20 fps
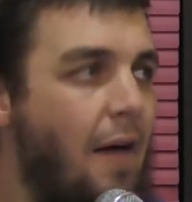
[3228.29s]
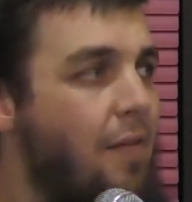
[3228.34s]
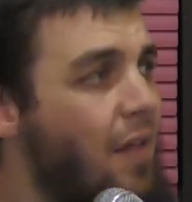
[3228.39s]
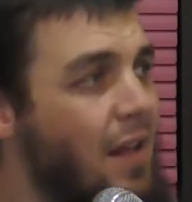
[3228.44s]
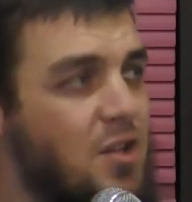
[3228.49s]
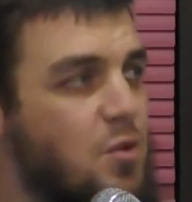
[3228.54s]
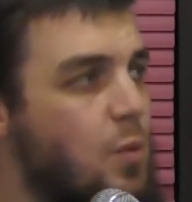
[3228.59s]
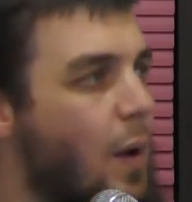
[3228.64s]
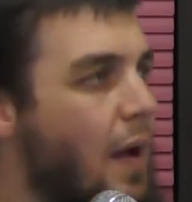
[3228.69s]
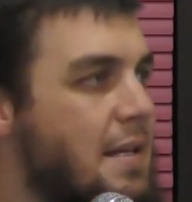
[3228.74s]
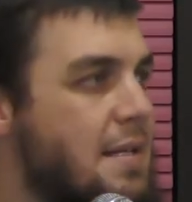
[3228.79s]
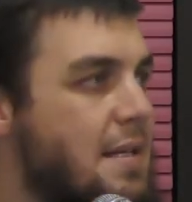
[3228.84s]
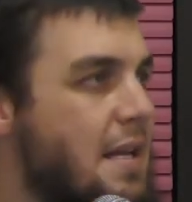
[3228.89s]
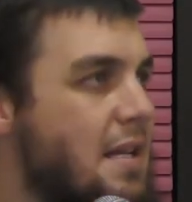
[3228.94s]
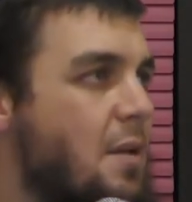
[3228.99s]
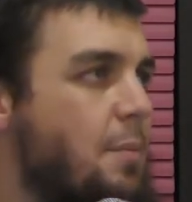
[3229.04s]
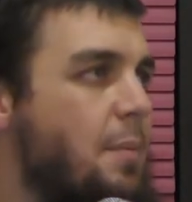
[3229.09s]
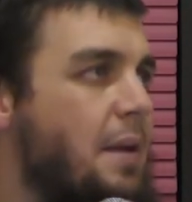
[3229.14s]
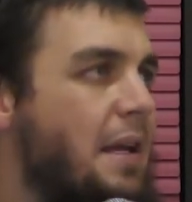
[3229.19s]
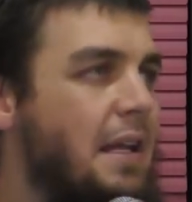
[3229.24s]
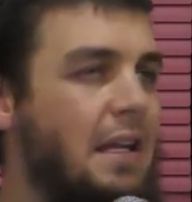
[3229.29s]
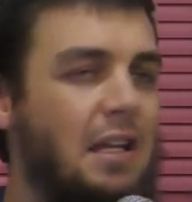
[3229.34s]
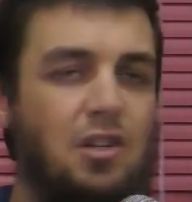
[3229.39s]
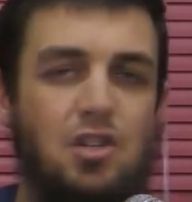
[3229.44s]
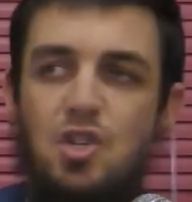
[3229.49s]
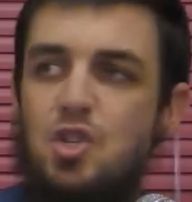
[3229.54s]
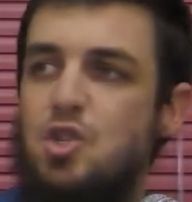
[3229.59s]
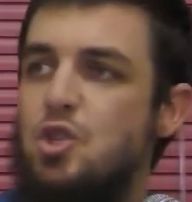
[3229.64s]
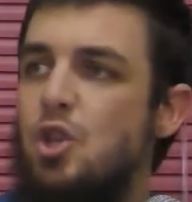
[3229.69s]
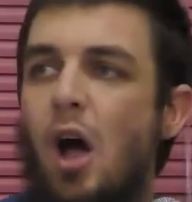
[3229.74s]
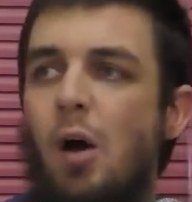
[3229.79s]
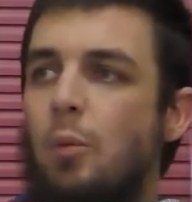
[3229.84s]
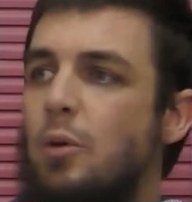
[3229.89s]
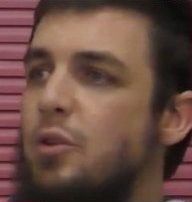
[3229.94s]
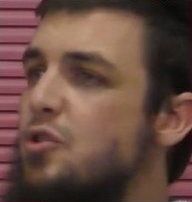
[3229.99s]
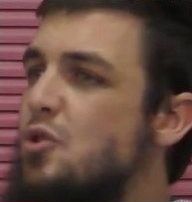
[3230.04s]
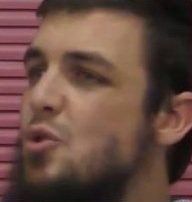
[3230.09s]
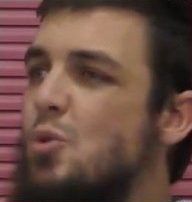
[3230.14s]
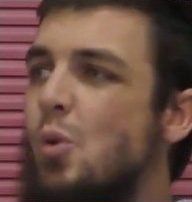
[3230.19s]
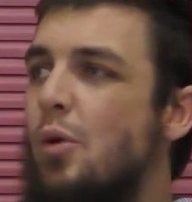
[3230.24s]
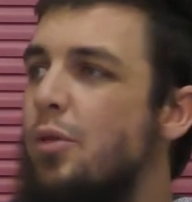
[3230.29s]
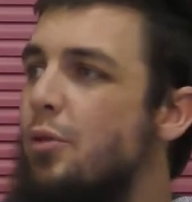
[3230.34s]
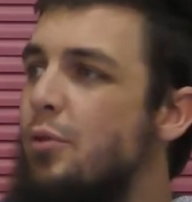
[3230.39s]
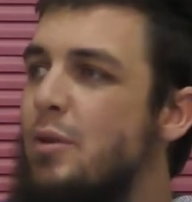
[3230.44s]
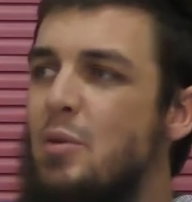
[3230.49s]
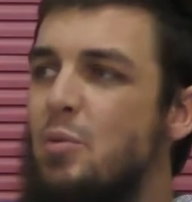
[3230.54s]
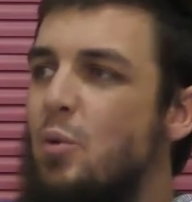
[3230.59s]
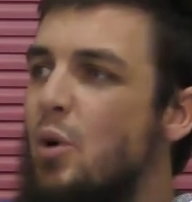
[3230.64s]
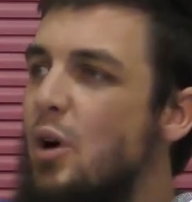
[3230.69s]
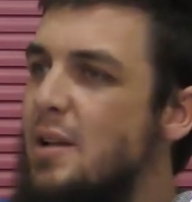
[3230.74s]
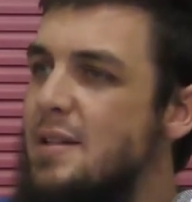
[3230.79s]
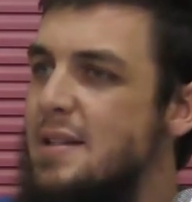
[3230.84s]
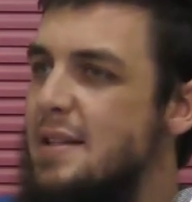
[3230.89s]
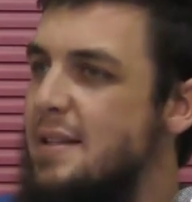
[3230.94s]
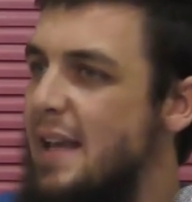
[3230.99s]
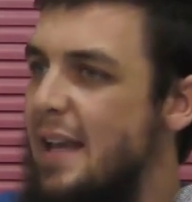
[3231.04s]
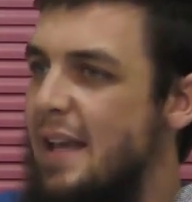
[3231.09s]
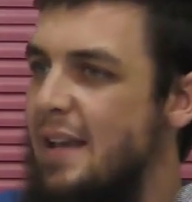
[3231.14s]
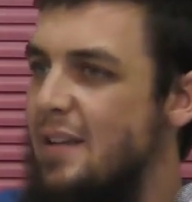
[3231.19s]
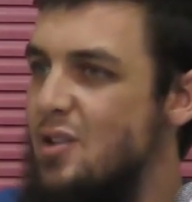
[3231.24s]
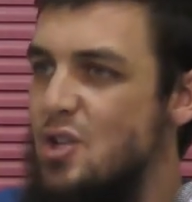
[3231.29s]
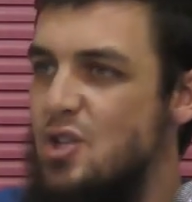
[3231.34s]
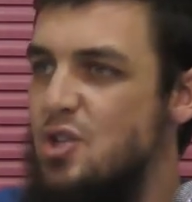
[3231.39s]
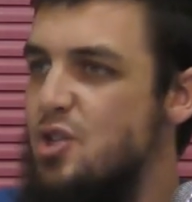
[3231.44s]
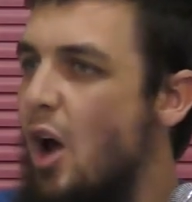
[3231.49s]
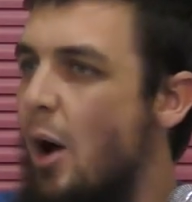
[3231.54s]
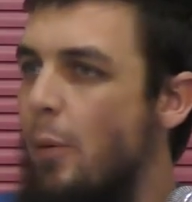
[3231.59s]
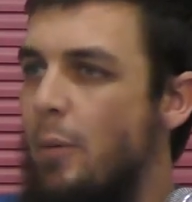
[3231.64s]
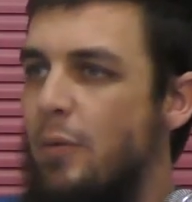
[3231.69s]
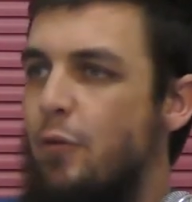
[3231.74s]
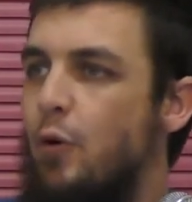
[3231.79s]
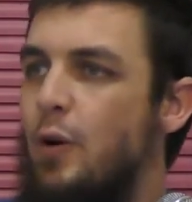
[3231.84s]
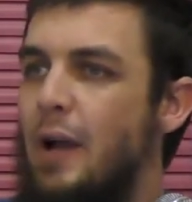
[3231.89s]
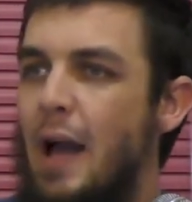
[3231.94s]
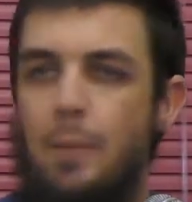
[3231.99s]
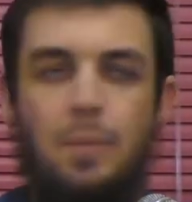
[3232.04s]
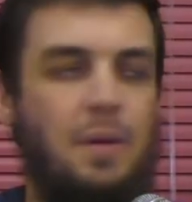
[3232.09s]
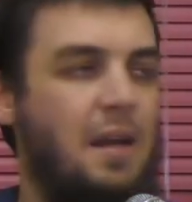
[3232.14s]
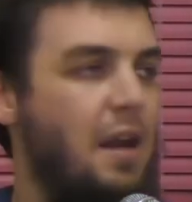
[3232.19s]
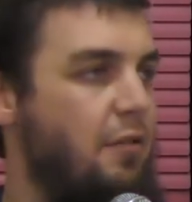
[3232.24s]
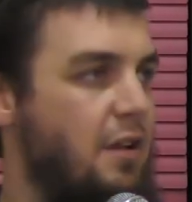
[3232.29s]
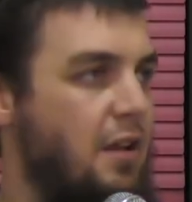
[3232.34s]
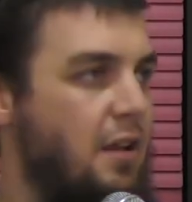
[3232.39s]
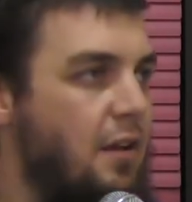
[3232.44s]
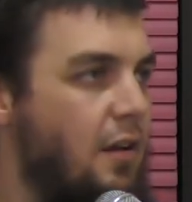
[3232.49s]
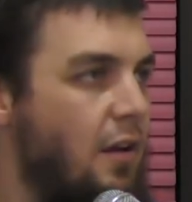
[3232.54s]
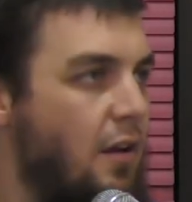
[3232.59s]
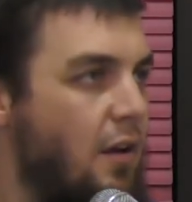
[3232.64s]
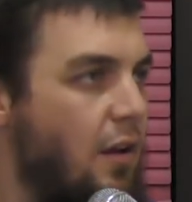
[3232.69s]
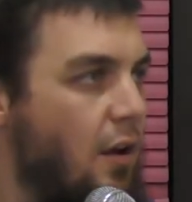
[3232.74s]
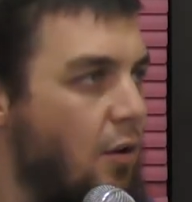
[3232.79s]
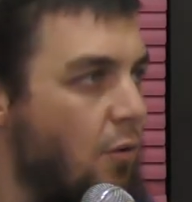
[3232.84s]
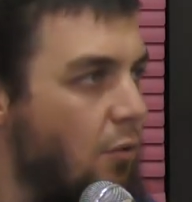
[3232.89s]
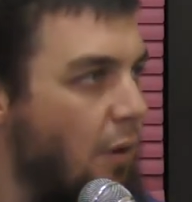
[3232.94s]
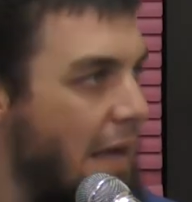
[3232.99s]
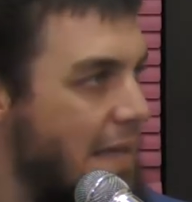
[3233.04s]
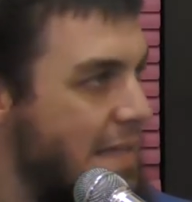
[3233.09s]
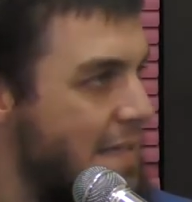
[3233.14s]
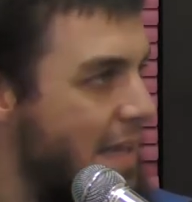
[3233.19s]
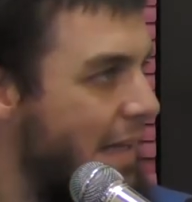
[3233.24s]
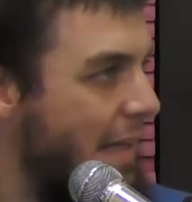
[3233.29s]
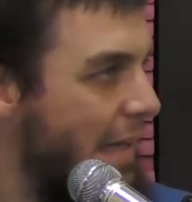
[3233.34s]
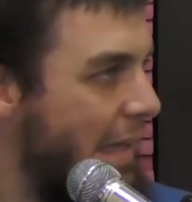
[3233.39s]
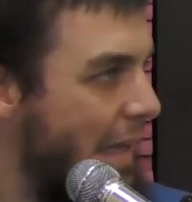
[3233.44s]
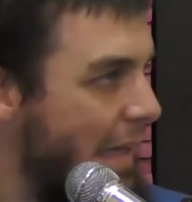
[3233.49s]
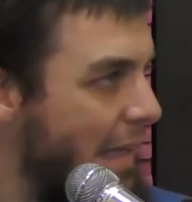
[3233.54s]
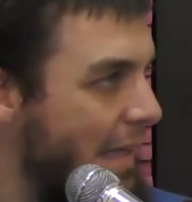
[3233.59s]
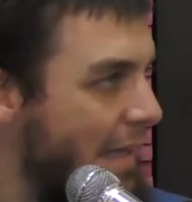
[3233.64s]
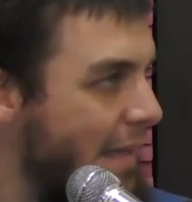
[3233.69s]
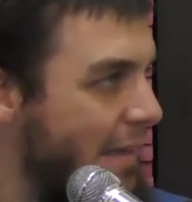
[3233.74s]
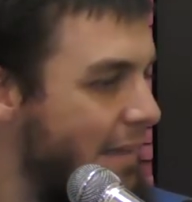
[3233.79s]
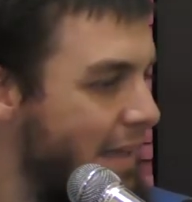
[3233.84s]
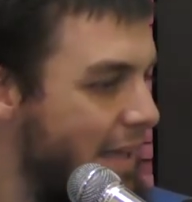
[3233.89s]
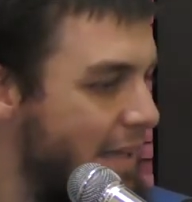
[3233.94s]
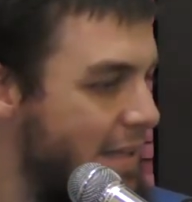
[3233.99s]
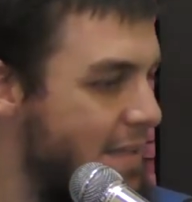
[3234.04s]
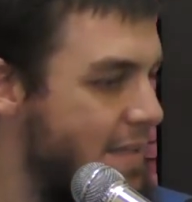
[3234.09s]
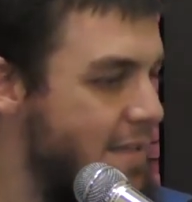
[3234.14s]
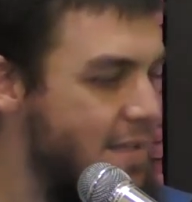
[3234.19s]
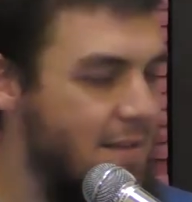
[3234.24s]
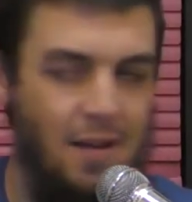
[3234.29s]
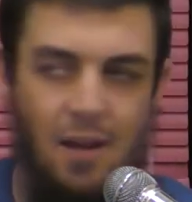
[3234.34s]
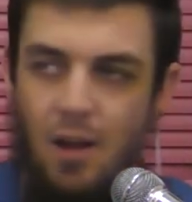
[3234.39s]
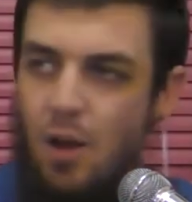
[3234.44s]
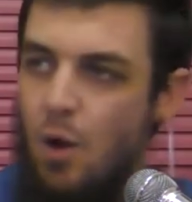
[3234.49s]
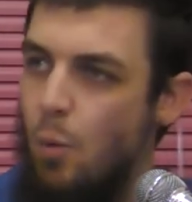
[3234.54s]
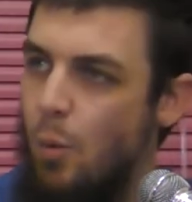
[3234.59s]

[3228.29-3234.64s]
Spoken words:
And that's why I say in the beginning, just start with 2 or 3 words a day. Just start with vocabulary, right? Isn't it like little kids?